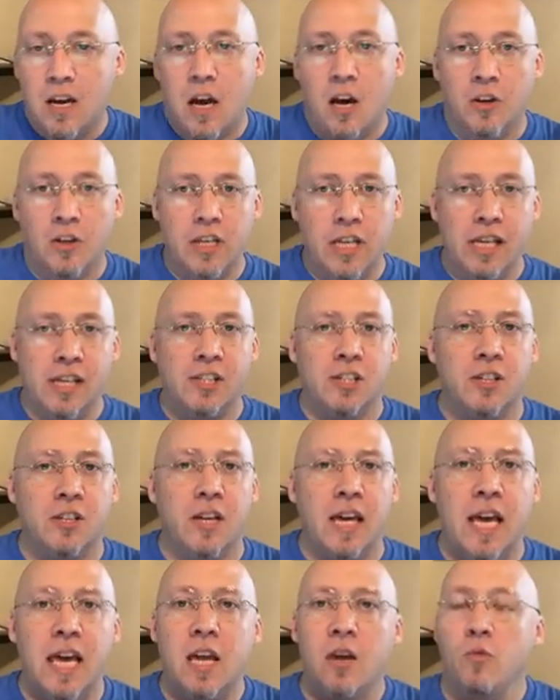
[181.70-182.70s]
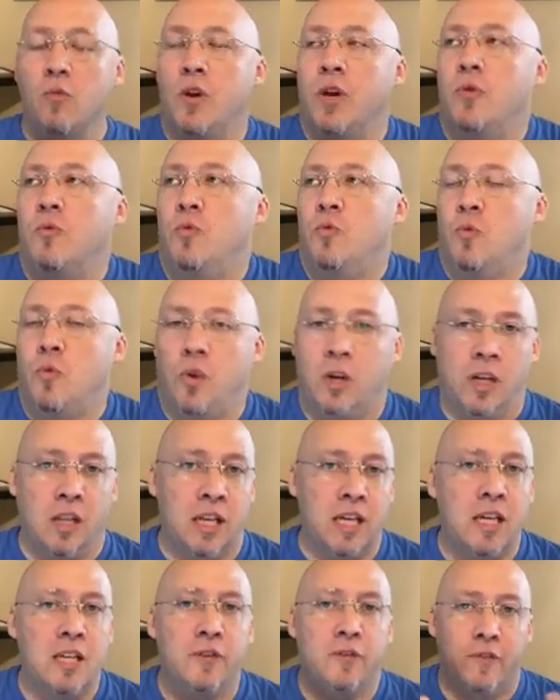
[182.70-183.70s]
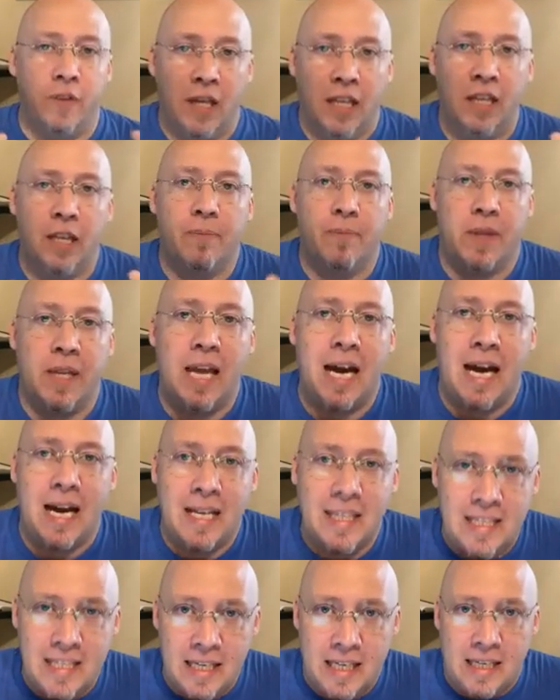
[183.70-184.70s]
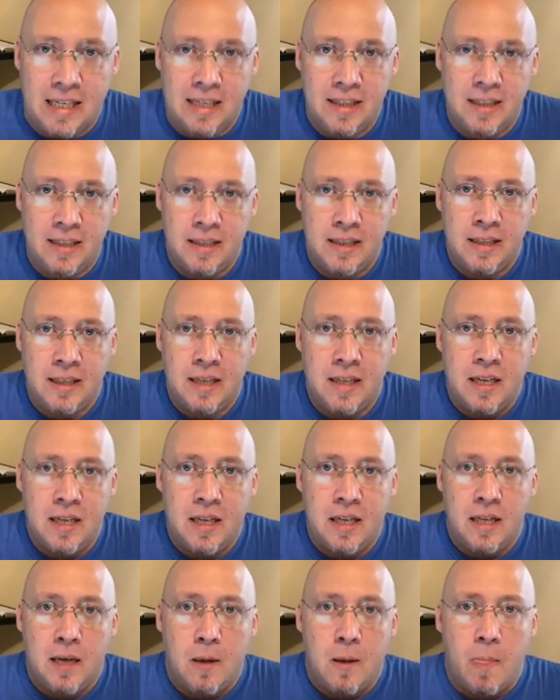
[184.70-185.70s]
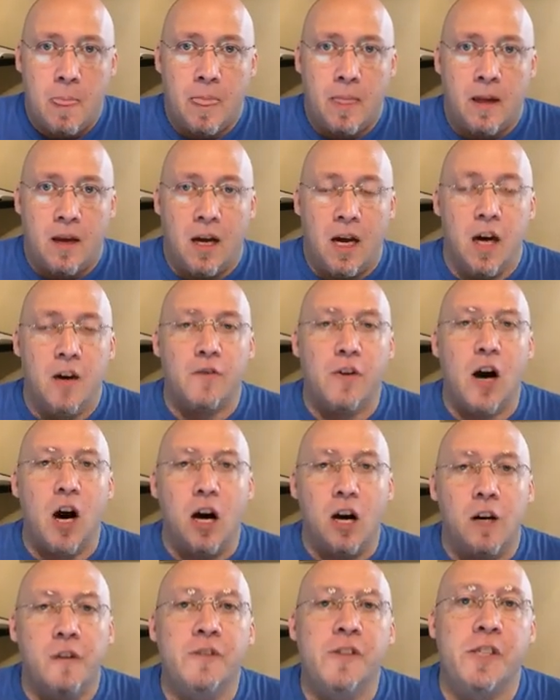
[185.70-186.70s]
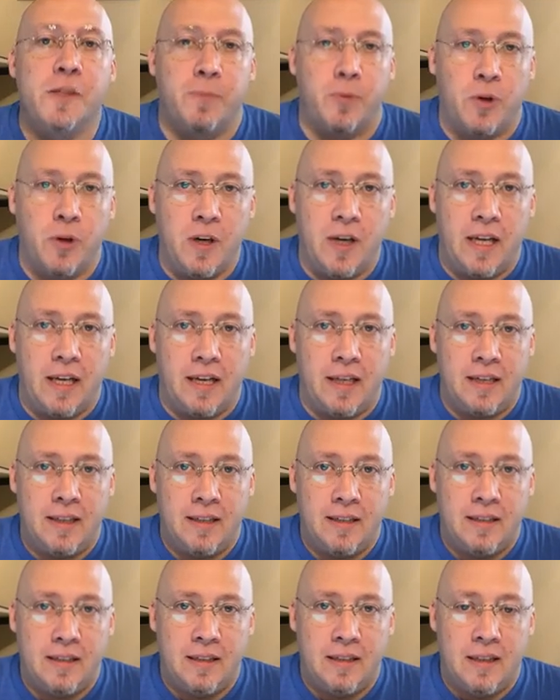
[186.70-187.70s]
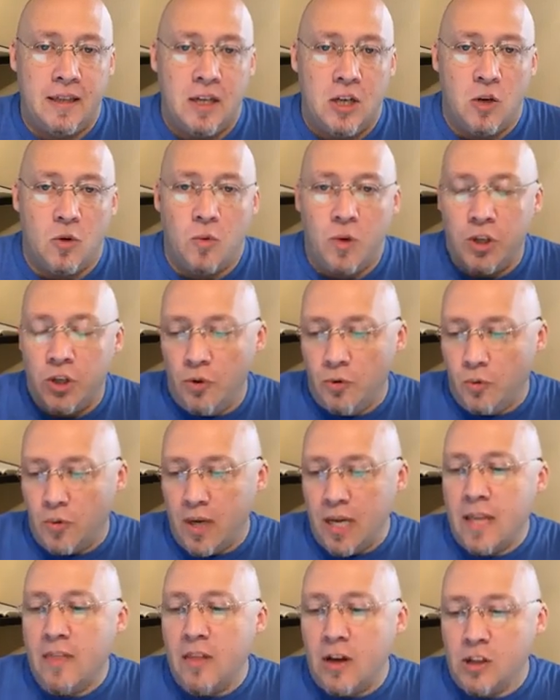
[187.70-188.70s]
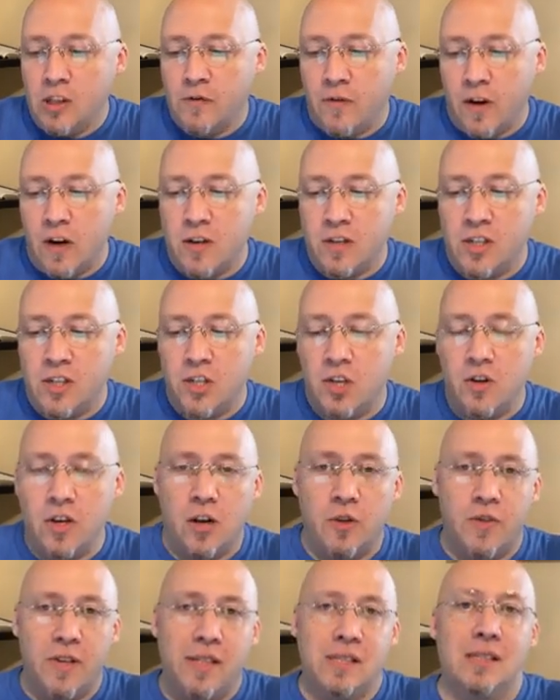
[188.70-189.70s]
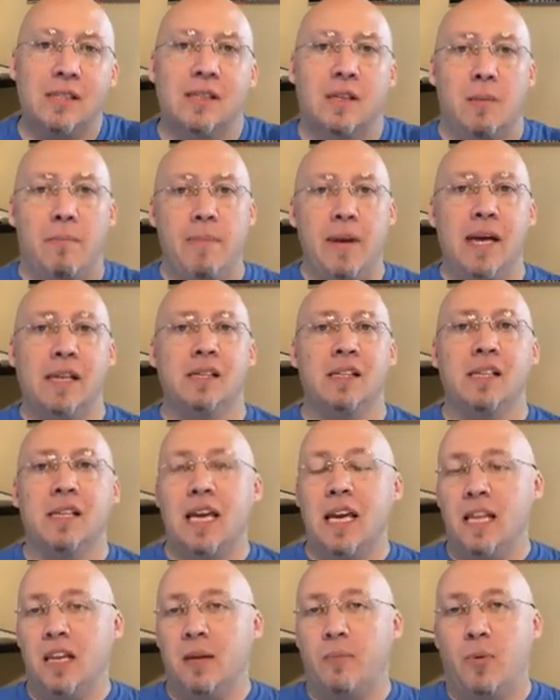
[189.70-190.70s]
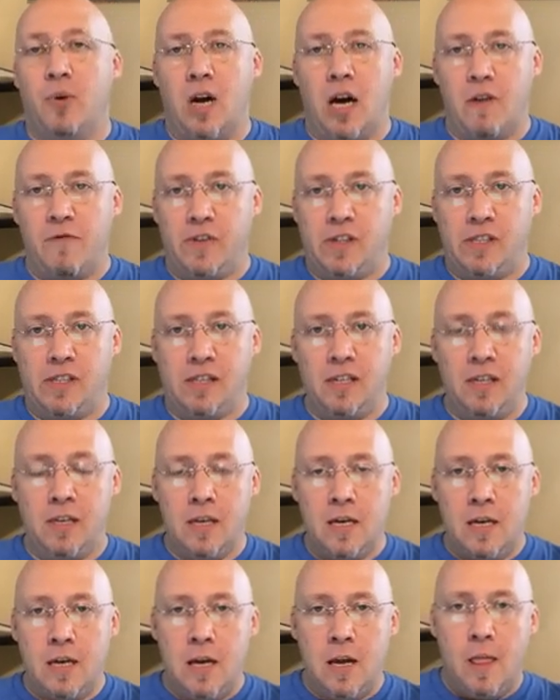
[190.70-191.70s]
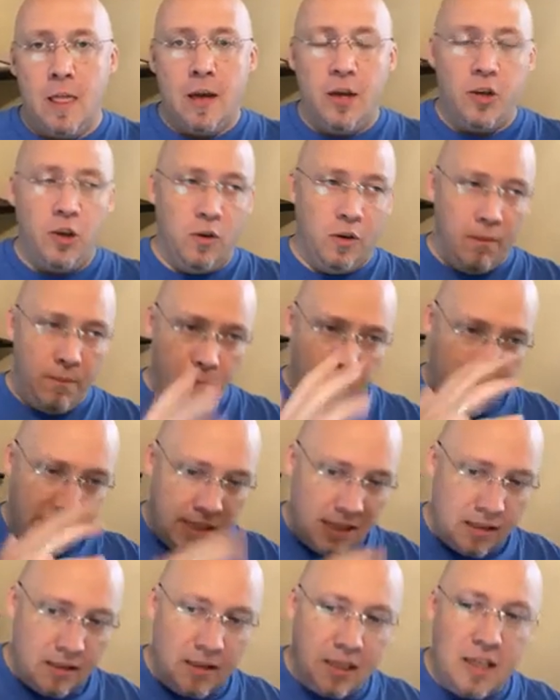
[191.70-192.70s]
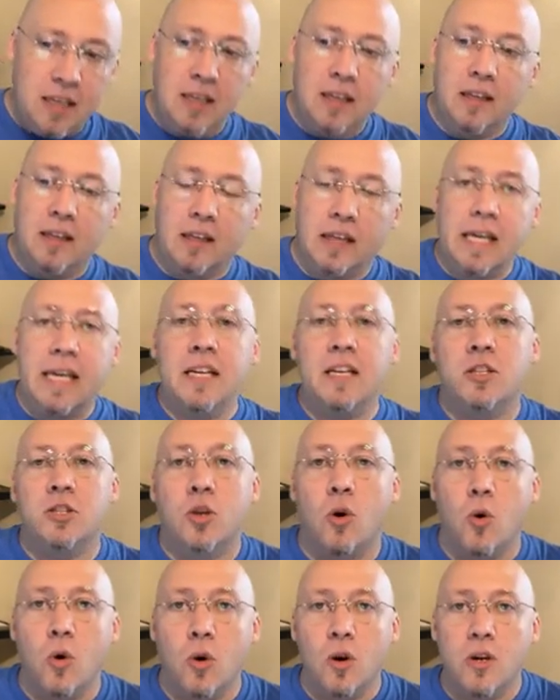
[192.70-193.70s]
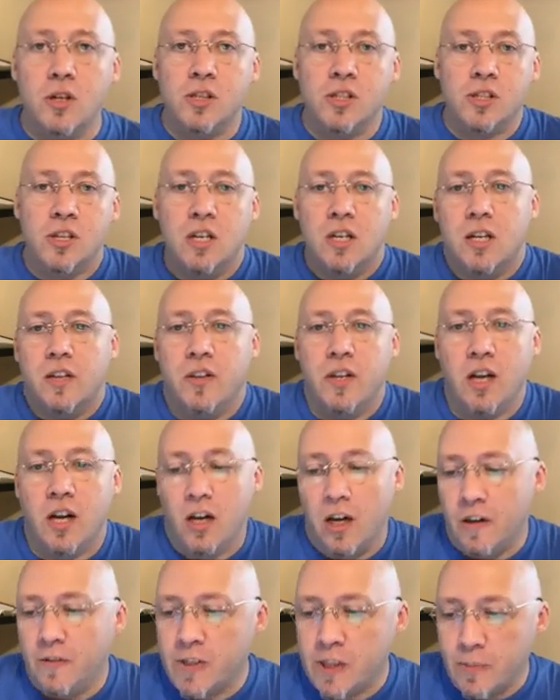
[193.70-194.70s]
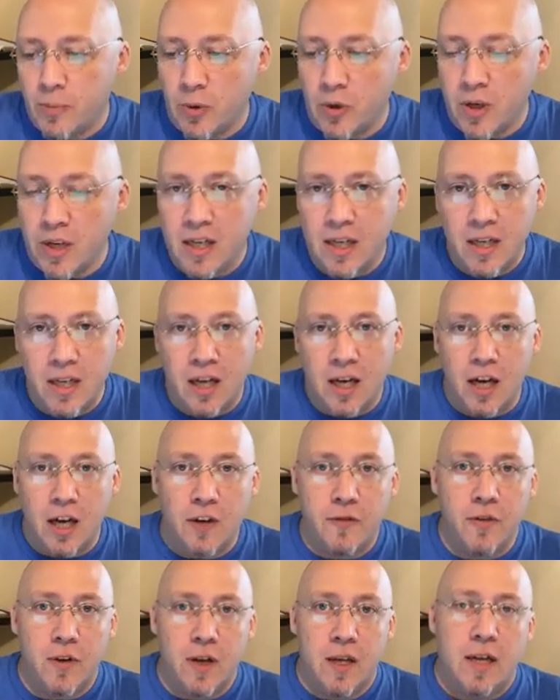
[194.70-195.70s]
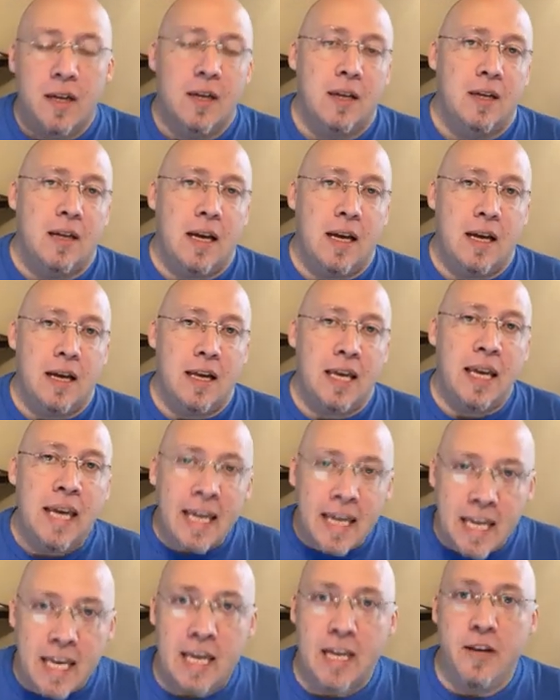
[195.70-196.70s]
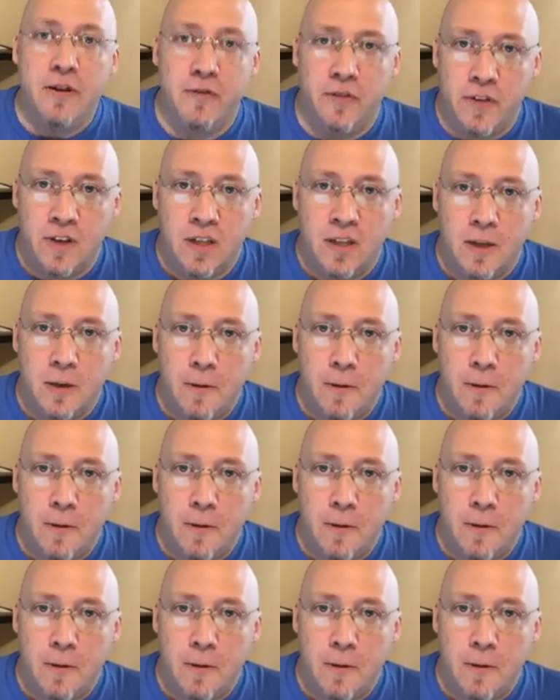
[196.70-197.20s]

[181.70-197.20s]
On yesterday, we really developed the idea of offspring. When you read those verses, you know this is a messianic prophecy you immediately lean towards the offspring of Eve,